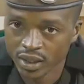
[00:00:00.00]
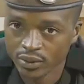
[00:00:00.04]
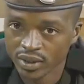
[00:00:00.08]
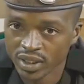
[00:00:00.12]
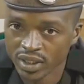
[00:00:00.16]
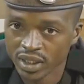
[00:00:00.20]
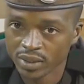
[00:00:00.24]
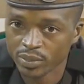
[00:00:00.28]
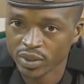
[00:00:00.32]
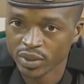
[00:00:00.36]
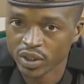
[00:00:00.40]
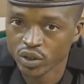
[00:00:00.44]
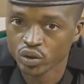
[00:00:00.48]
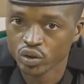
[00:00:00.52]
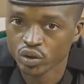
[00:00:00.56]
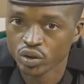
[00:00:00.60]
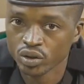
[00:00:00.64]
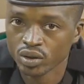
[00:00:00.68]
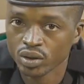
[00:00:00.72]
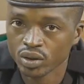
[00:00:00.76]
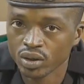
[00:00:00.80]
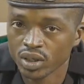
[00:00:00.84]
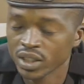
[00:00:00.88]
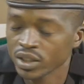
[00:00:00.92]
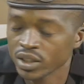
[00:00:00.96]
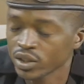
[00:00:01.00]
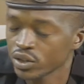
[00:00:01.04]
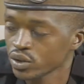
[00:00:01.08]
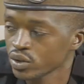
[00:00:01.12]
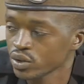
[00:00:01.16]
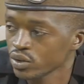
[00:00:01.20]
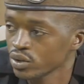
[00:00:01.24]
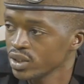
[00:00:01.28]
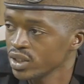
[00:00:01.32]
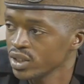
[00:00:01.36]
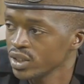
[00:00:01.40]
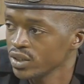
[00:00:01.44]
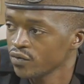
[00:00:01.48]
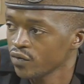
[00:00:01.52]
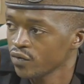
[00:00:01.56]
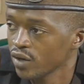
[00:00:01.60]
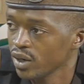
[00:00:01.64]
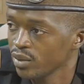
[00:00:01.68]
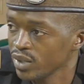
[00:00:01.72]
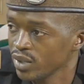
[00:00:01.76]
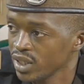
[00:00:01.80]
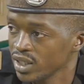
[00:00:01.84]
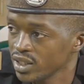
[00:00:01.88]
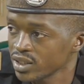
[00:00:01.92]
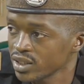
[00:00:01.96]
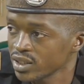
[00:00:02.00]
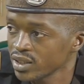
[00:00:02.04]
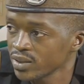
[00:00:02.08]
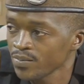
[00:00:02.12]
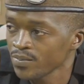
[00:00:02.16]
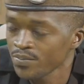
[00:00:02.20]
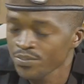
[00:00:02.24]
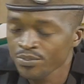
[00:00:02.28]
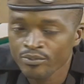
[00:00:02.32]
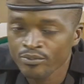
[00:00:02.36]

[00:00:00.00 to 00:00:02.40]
our deepest condolences to the families